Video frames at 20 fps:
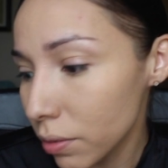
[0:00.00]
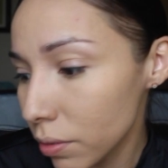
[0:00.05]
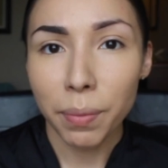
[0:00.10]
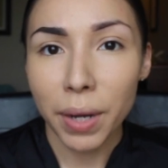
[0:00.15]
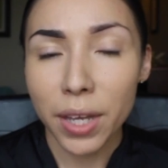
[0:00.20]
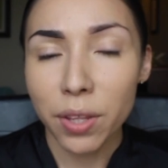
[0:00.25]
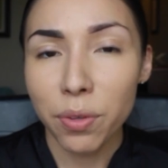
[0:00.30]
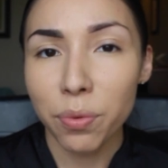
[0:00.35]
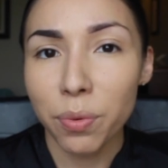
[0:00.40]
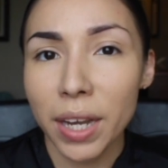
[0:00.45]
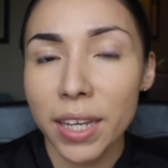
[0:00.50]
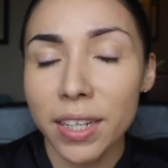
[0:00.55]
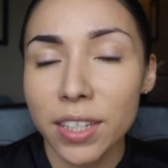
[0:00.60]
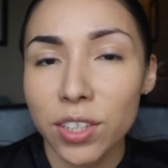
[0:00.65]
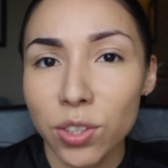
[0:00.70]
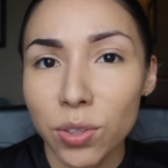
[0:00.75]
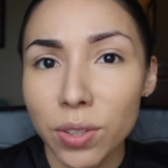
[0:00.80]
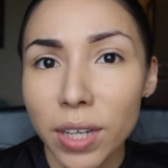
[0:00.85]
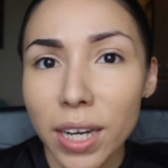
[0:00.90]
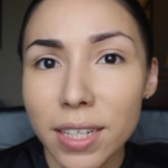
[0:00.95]
By the way,
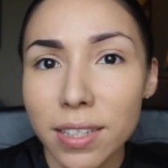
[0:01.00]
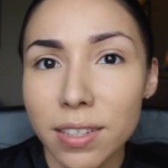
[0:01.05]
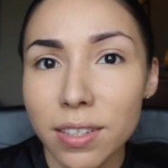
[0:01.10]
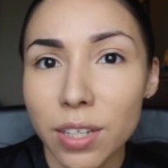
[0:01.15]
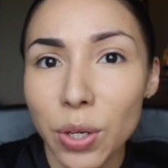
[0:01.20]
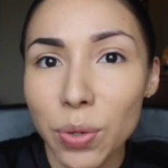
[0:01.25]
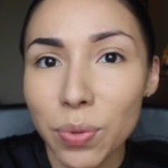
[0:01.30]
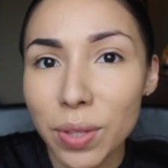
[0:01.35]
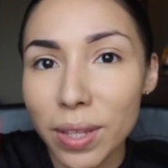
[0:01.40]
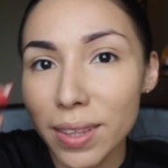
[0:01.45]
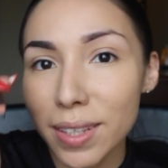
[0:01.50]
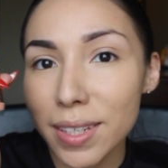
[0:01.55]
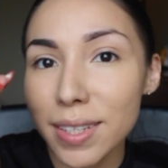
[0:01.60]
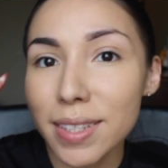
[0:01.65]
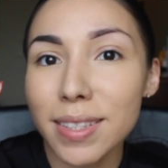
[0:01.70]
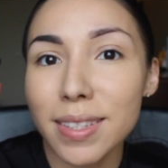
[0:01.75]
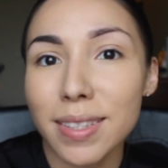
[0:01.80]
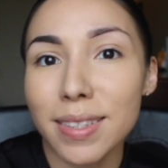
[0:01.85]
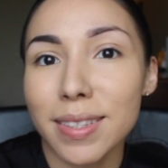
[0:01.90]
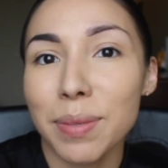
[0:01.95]
did you guys know that
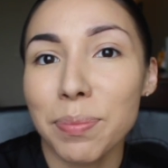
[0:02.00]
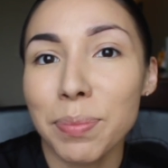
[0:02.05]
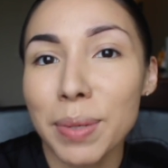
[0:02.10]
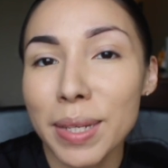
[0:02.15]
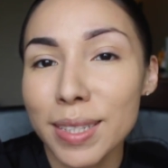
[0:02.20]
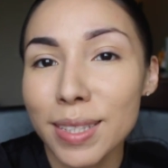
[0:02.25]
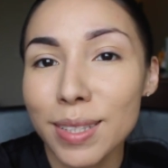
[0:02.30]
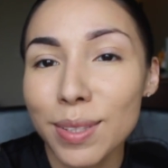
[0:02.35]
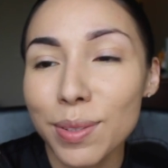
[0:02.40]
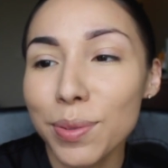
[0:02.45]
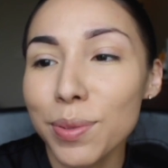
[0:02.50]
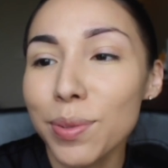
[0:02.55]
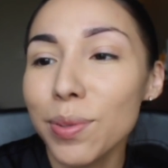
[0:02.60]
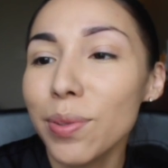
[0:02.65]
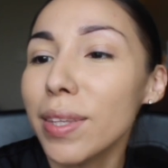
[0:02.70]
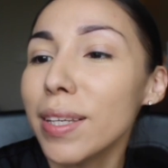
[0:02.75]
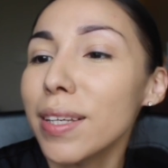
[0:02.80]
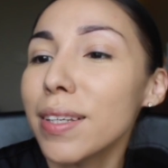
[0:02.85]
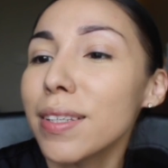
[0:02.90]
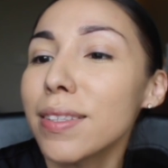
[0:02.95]
this
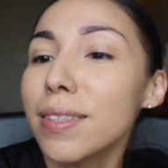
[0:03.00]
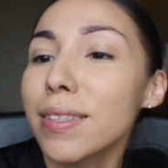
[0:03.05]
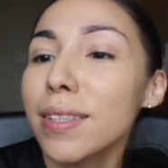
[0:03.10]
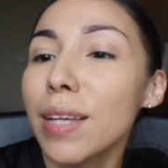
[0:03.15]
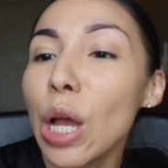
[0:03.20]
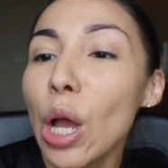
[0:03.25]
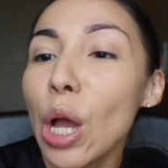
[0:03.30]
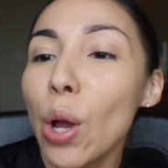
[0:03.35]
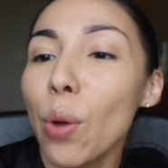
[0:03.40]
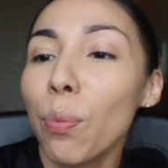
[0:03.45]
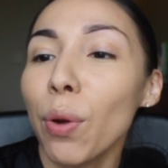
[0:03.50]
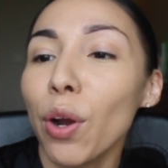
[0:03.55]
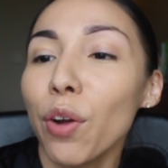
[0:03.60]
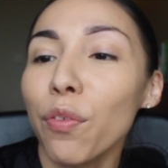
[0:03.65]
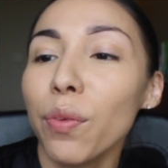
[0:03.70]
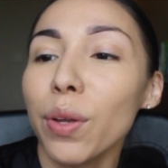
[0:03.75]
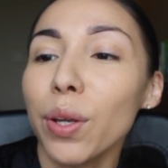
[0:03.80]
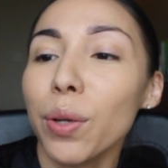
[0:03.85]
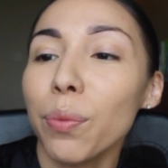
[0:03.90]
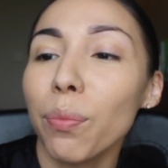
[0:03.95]
pencil, this
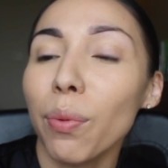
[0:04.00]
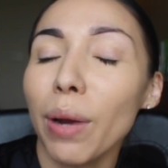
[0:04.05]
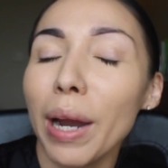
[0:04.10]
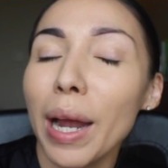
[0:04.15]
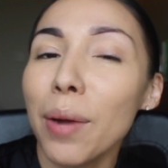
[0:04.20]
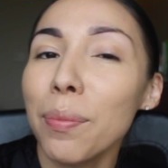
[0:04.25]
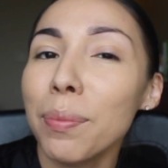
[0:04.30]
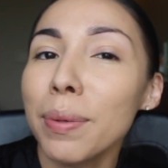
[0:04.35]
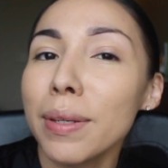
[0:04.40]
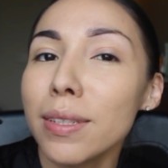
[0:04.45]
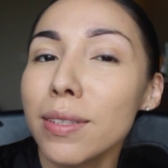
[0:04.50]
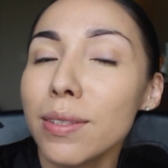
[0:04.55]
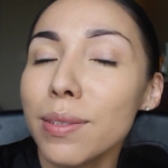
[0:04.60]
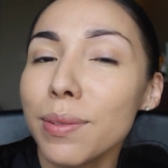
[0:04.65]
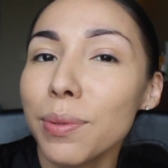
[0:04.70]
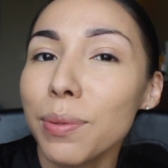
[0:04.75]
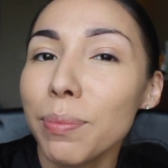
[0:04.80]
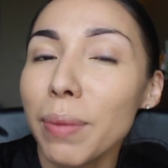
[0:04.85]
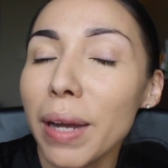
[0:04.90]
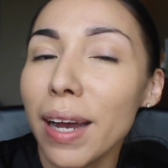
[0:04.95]
Perfect Brow
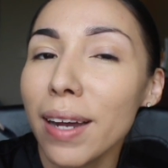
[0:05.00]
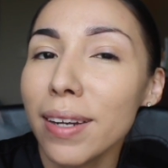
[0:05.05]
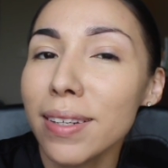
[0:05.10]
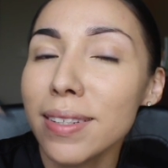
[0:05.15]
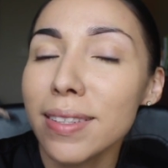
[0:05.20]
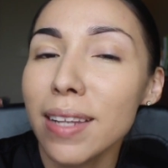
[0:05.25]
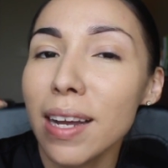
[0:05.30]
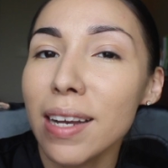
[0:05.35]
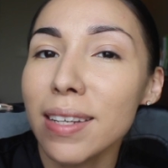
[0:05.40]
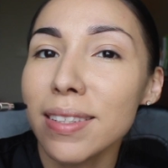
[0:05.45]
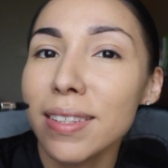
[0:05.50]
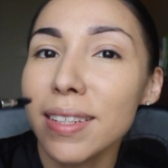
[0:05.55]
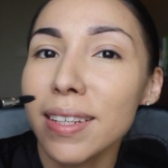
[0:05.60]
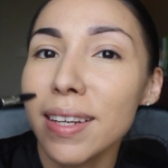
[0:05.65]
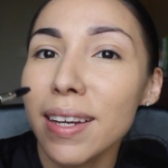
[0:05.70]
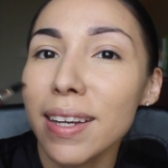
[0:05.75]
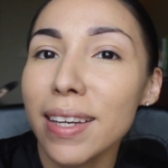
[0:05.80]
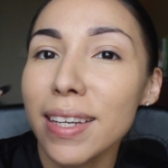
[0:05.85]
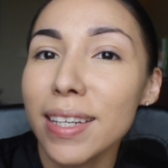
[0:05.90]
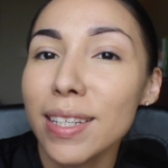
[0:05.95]
Pencil by
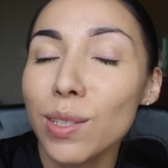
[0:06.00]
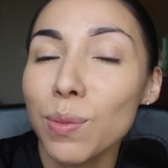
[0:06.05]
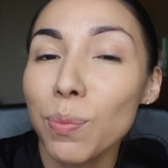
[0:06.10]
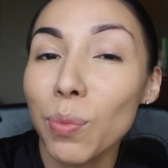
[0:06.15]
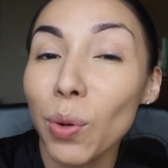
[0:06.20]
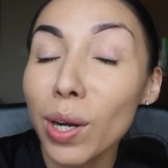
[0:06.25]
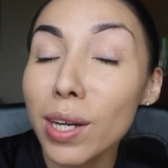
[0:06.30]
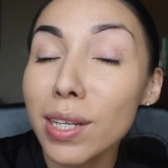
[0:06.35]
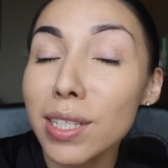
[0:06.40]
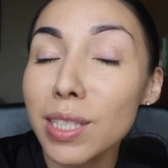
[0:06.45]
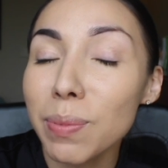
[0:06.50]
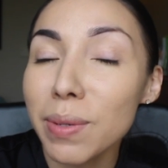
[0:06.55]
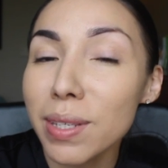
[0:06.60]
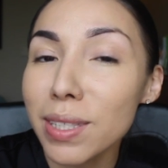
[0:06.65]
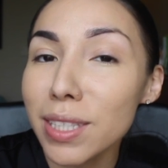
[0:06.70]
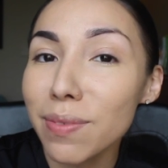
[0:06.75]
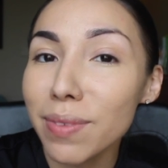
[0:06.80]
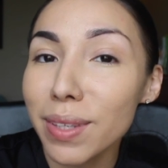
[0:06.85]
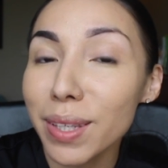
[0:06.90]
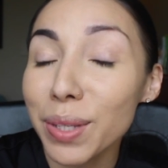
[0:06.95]
Anastasia, is more
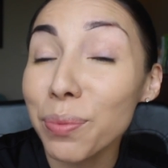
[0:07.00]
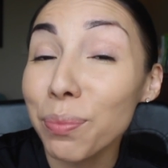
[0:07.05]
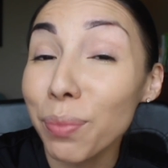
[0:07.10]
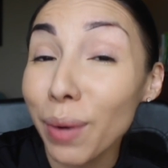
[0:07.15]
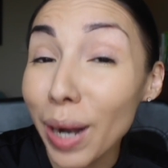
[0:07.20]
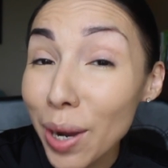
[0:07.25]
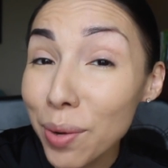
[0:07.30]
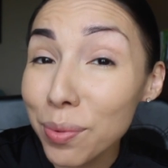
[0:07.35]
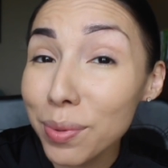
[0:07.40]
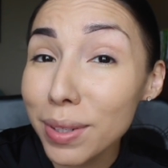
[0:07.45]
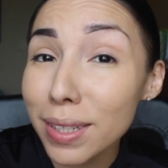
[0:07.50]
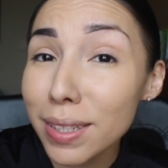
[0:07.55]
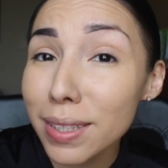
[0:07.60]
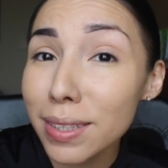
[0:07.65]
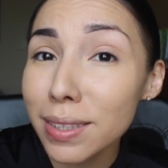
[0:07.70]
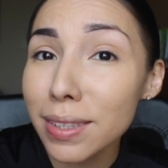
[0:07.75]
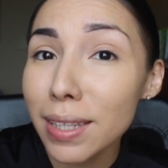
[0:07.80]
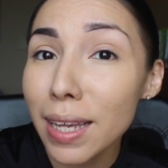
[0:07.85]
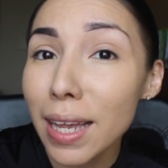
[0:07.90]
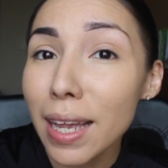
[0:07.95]
expensive than the Brow
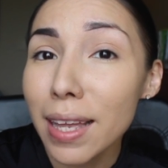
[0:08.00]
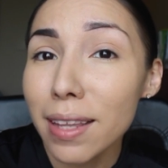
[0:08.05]
Wiz?